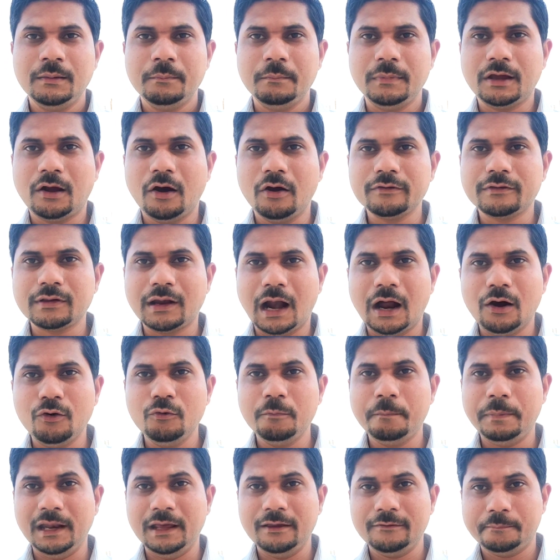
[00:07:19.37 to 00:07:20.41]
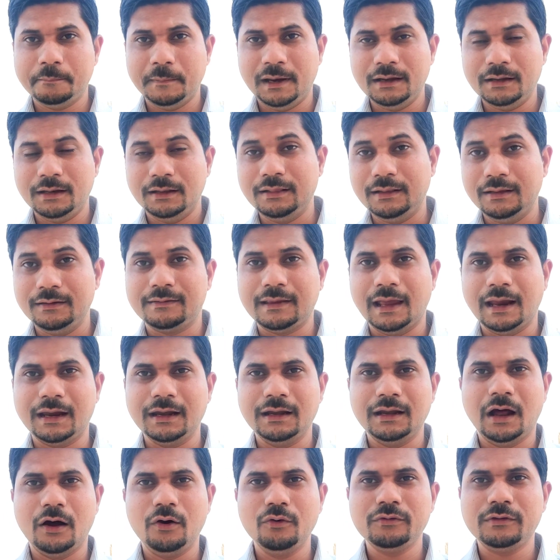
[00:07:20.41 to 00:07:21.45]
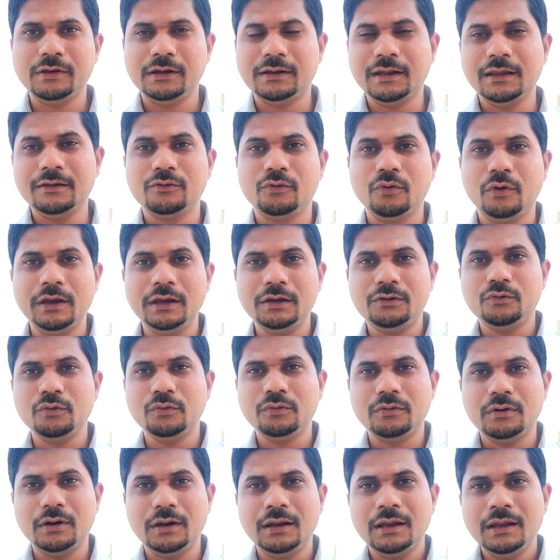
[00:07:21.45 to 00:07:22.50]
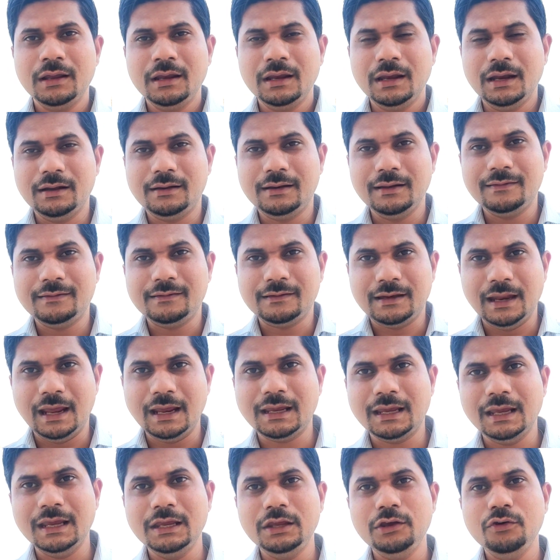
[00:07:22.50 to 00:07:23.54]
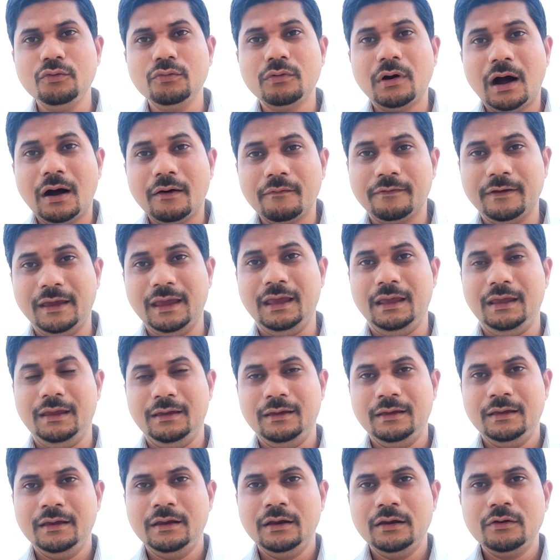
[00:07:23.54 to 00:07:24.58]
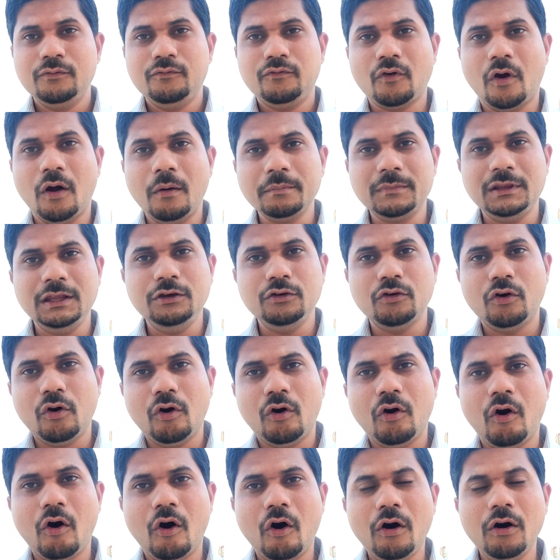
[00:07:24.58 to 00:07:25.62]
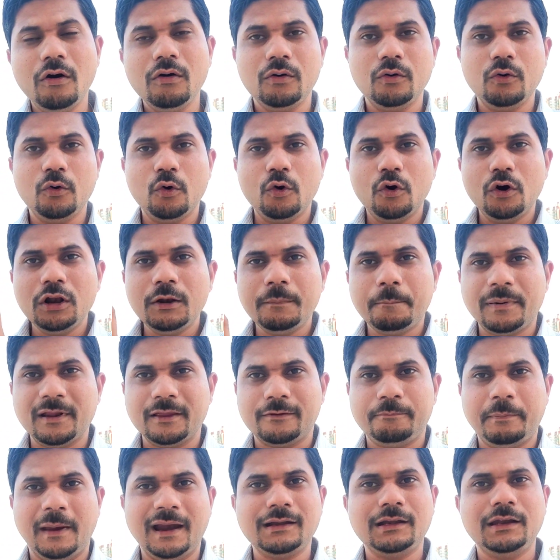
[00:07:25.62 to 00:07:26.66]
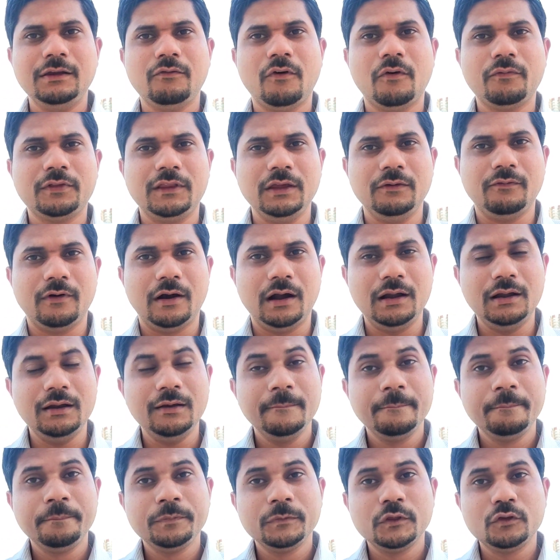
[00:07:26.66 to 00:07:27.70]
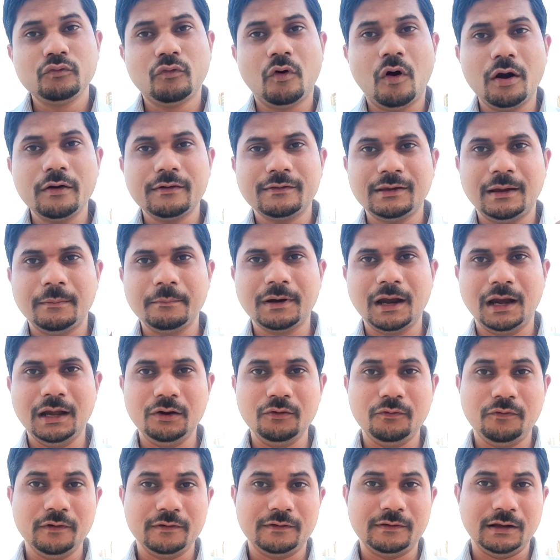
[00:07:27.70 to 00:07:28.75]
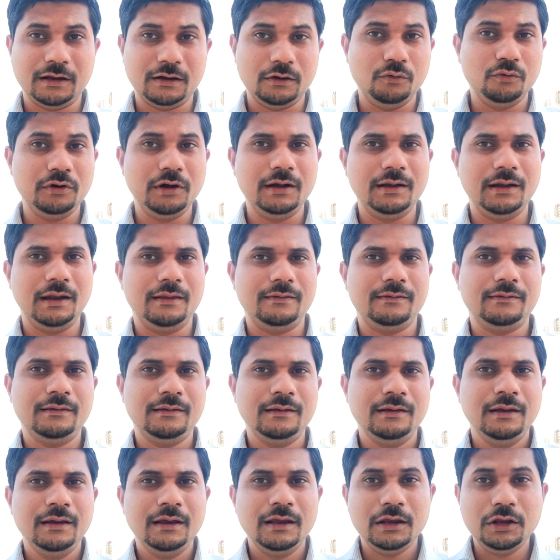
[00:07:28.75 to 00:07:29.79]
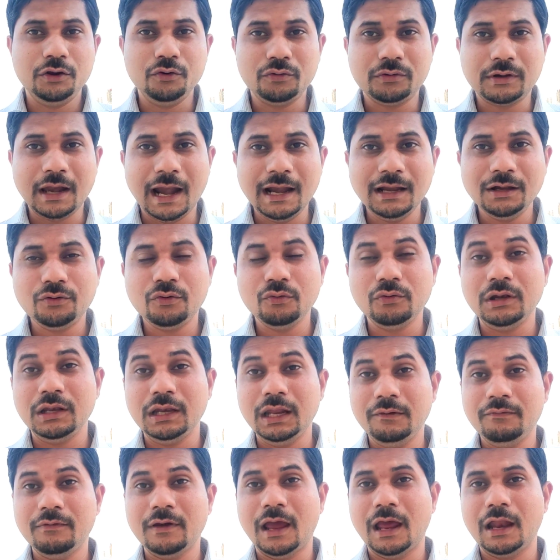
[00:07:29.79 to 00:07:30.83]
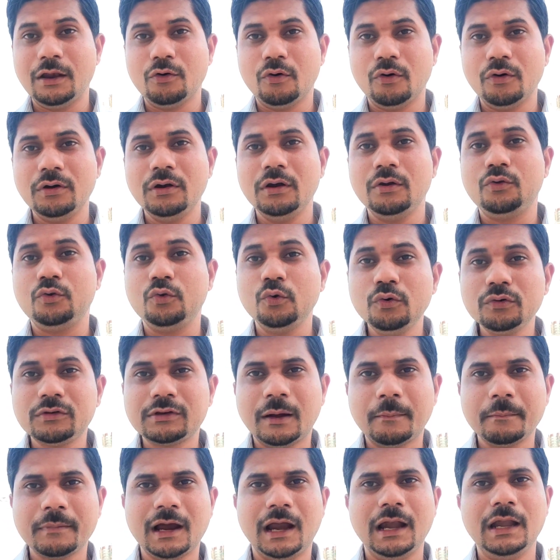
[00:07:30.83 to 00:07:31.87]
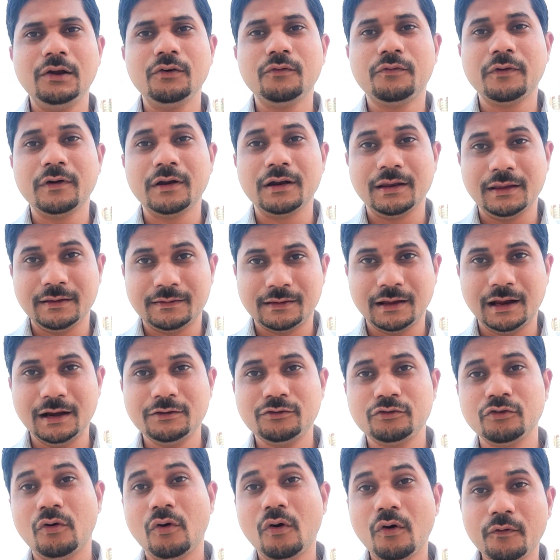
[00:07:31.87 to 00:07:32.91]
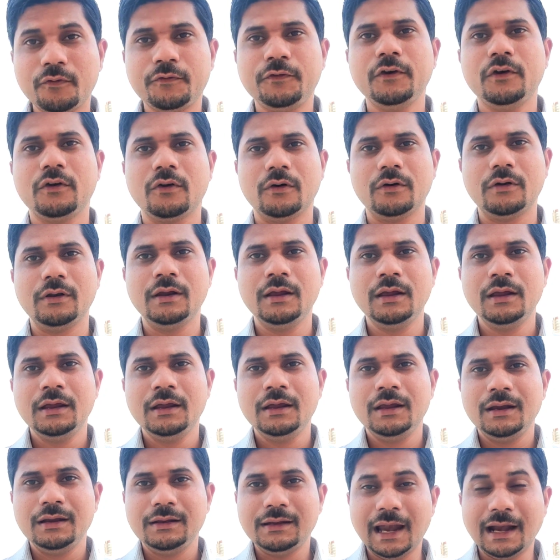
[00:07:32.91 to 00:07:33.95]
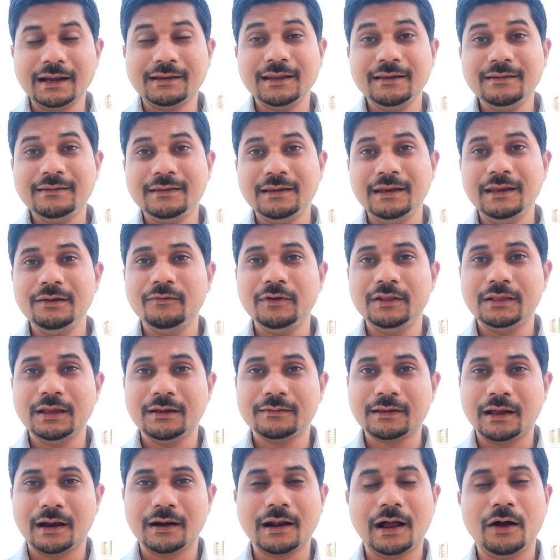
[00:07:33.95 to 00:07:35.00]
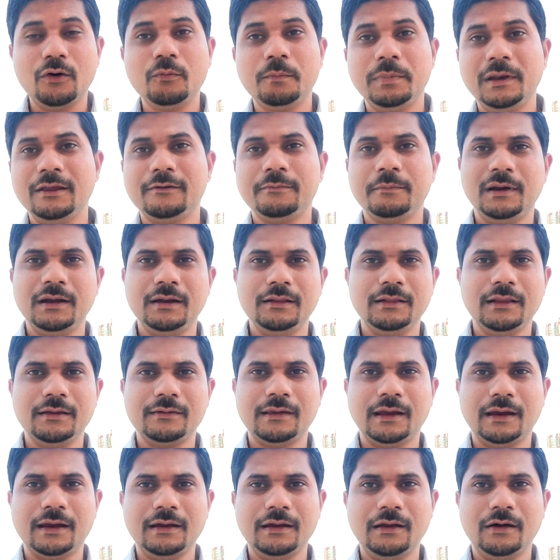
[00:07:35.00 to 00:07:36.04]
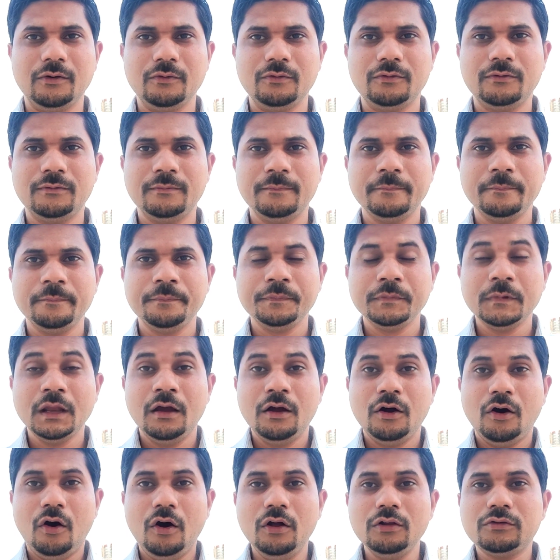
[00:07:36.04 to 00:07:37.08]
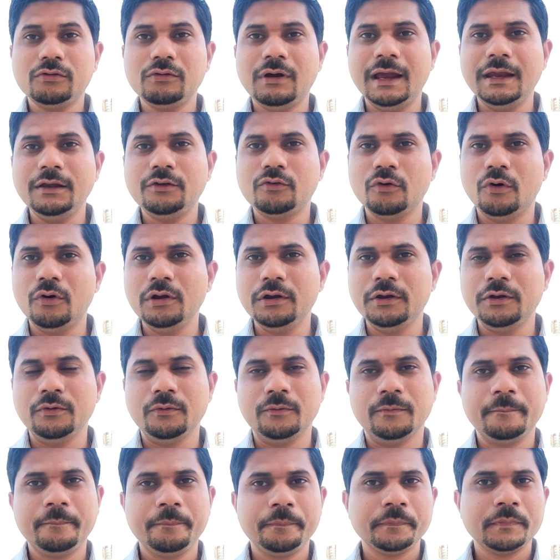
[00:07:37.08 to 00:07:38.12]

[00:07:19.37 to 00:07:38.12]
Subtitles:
Because Rahu placement in the second house, it is taking you away from the whole perspective of the world towards some kind of a secludedness. You tend to live alone, do some kind of a research of your own. That is seen with the Rahu placement in the second house. Also, I told you,